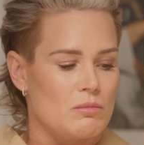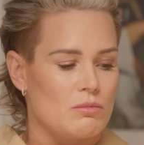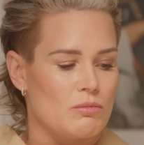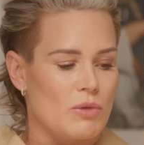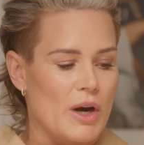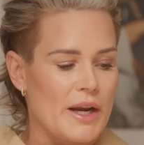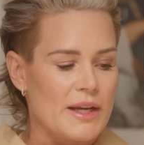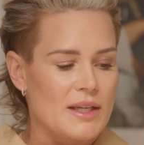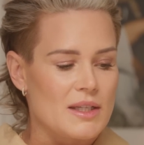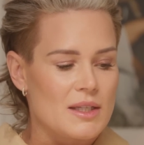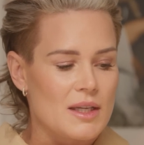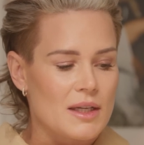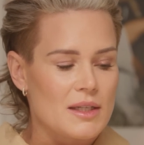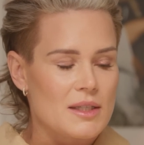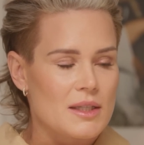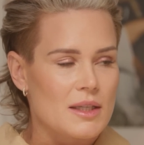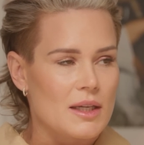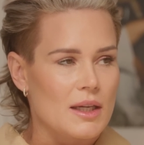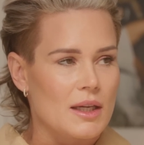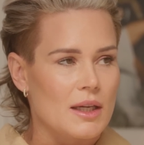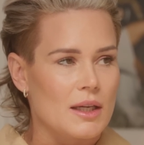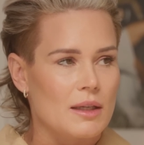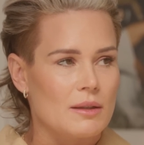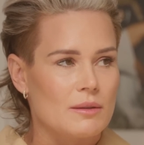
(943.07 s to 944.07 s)
rank
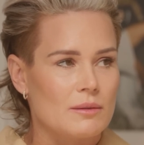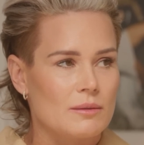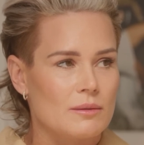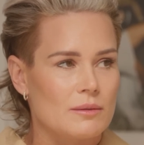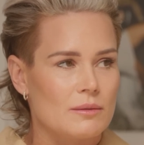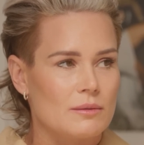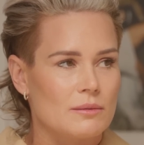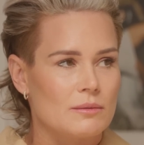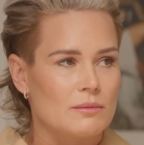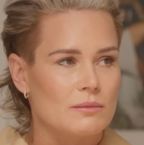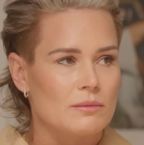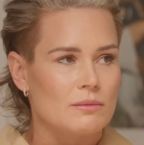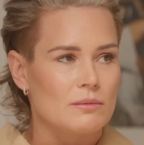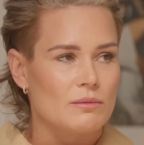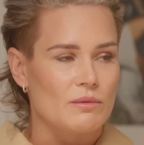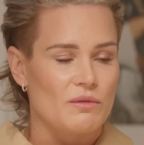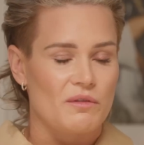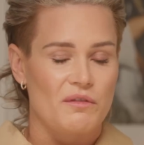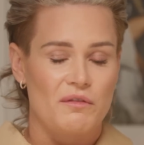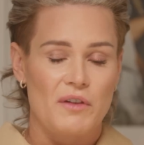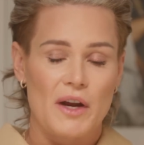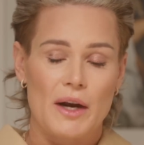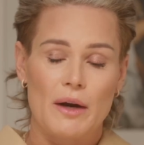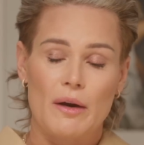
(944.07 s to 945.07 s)
16, mm-hmm.
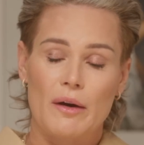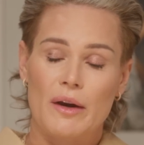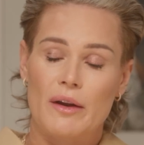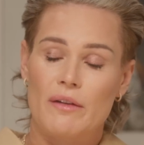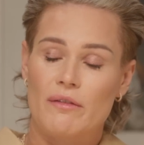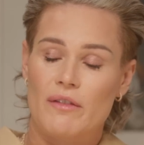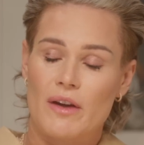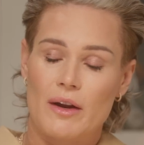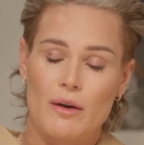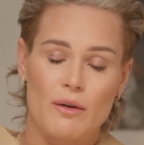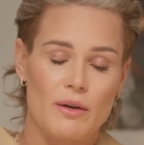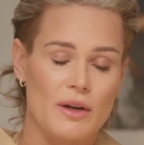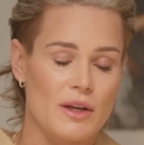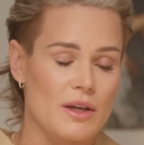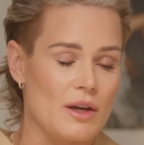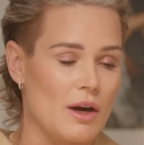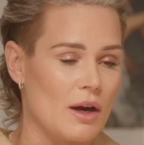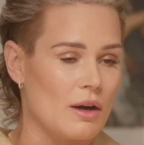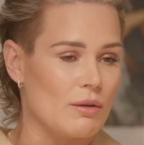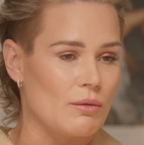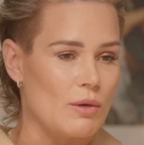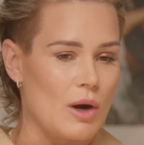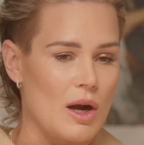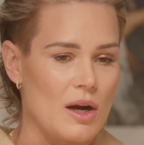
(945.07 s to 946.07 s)
very, very
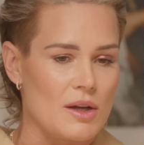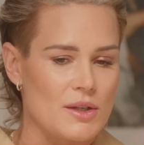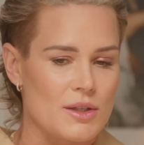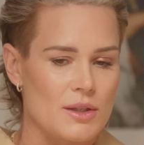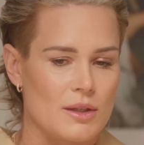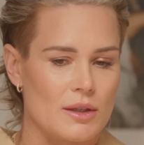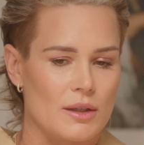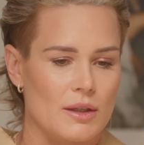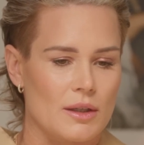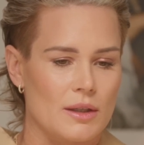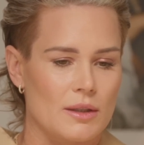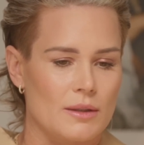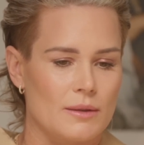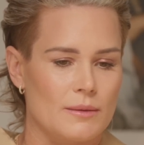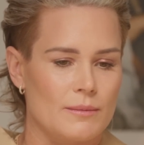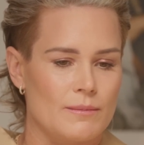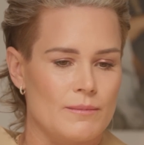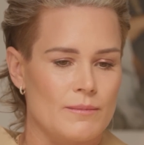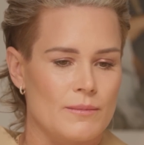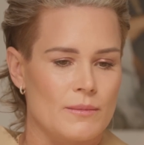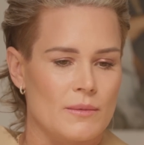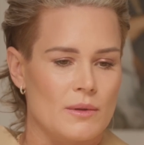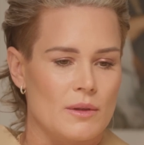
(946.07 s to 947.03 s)
young roster. Mm-hmm.